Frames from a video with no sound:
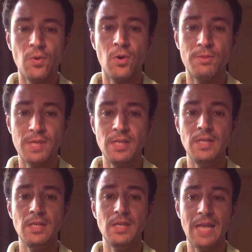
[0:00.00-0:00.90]
form
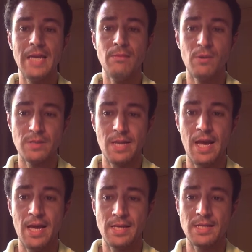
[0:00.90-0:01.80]
he labels
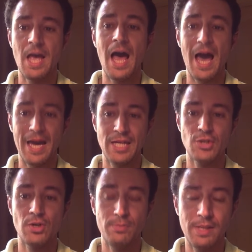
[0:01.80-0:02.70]
as
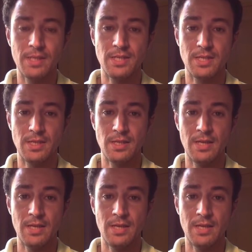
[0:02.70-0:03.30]
Itrebility,